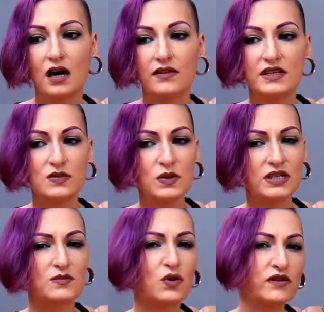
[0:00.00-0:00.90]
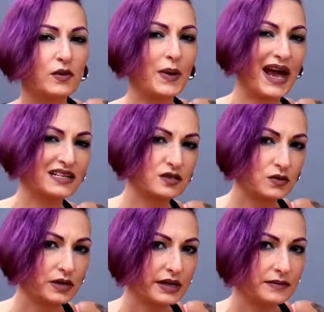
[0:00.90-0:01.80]
This one is more of a
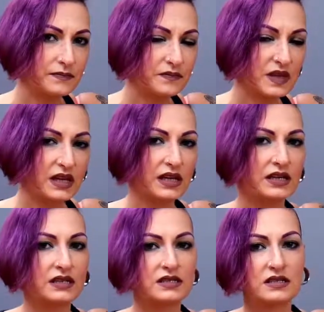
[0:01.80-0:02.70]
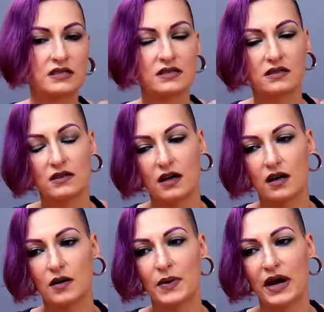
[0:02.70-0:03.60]
backstory. It's
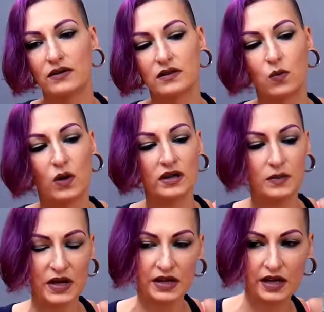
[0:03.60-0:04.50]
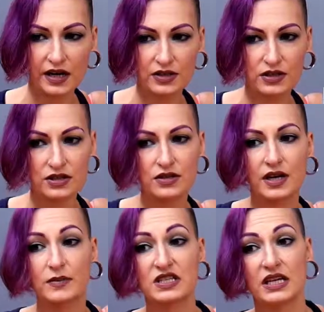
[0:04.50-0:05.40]
about one of the main characters. Her
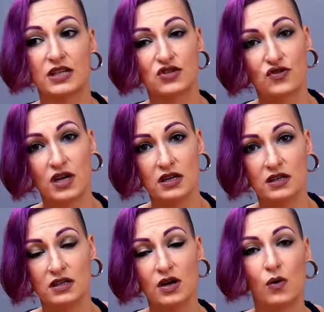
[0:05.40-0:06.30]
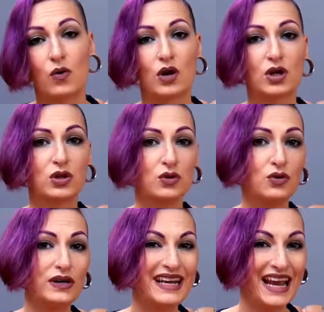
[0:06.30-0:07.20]
name is Indra, or
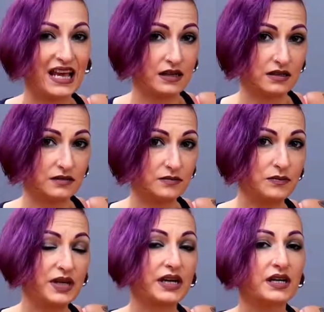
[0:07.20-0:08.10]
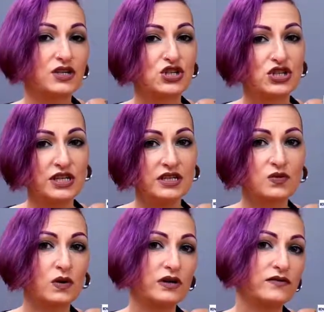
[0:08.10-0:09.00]
Gloriana, because she
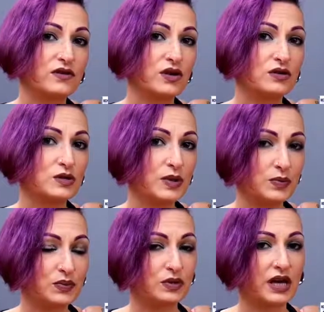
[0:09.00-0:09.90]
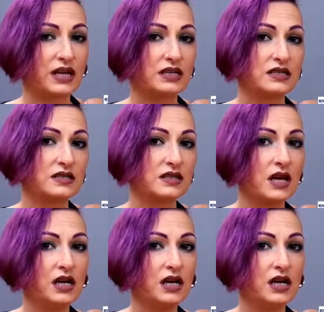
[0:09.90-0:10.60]
is one of those people that is